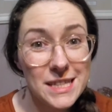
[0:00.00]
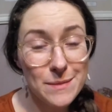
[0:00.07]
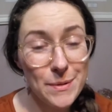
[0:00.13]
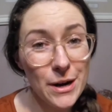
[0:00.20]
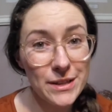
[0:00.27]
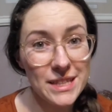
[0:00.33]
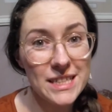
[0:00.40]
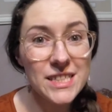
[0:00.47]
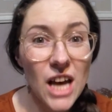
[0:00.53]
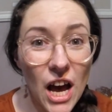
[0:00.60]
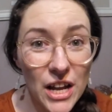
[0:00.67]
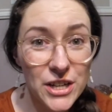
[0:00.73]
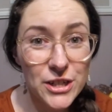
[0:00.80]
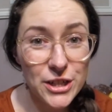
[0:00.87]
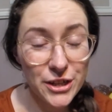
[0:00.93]
part that's
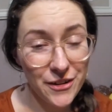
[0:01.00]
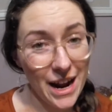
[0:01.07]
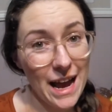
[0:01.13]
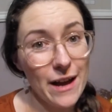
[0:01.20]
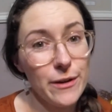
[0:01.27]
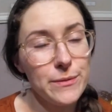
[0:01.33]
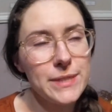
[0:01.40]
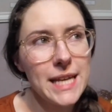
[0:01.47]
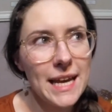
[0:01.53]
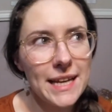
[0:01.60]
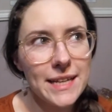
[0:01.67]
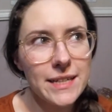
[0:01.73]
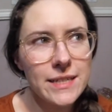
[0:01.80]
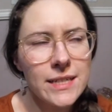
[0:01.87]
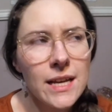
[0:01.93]
underground,
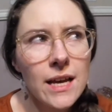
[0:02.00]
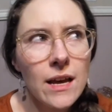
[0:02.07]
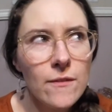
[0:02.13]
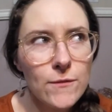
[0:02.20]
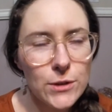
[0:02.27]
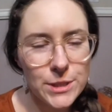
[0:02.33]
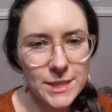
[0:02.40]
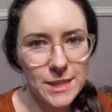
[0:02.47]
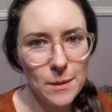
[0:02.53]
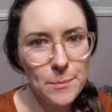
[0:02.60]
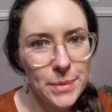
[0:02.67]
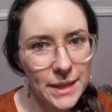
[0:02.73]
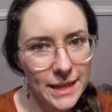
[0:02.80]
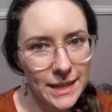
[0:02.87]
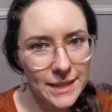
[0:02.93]
and for
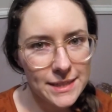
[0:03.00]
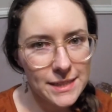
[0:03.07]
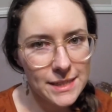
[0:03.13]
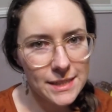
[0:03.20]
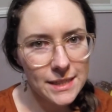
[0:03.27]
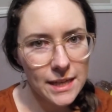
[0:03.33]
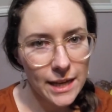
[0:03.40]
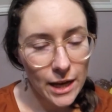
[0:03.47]
some plants,